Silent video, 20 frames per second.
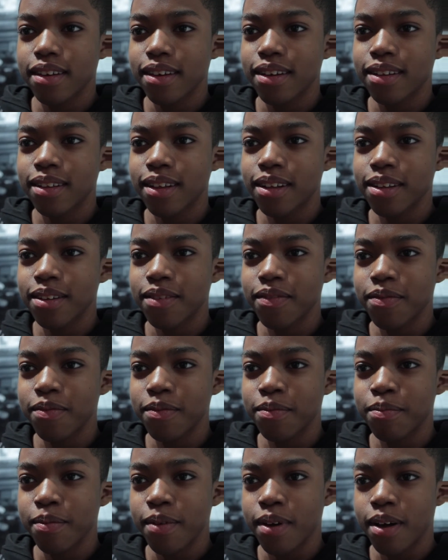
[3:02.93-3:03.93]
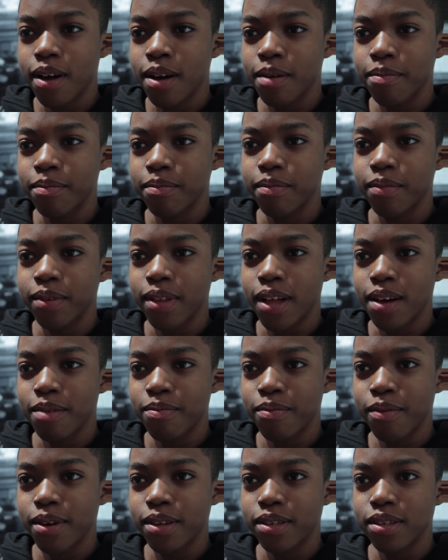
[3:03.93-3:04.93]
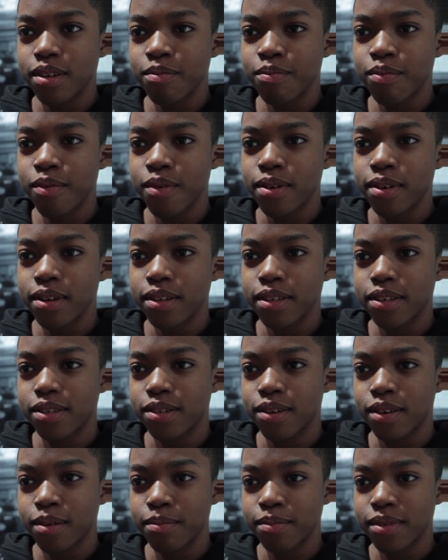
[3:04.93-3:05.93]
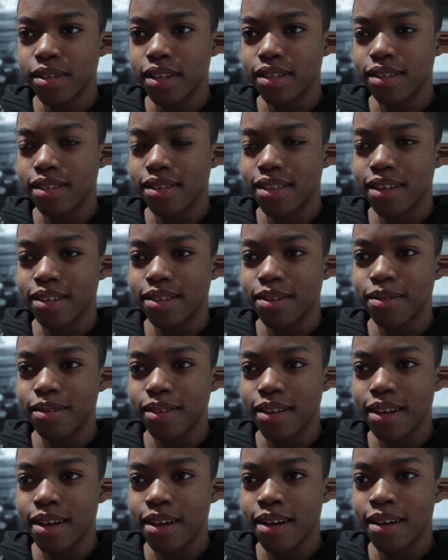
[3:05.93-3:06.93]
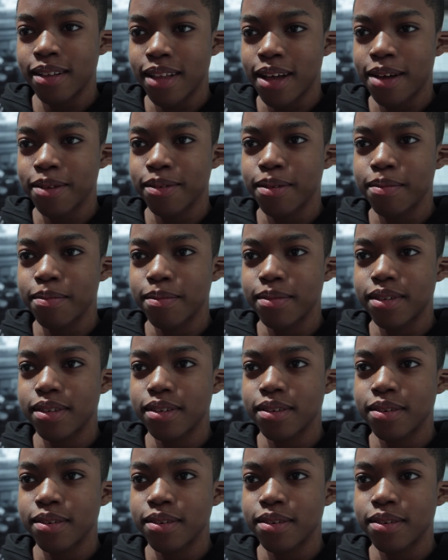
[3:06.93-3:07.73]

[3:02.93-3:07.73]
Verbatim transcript: a lot of black boys are born into circumstances that don't allow them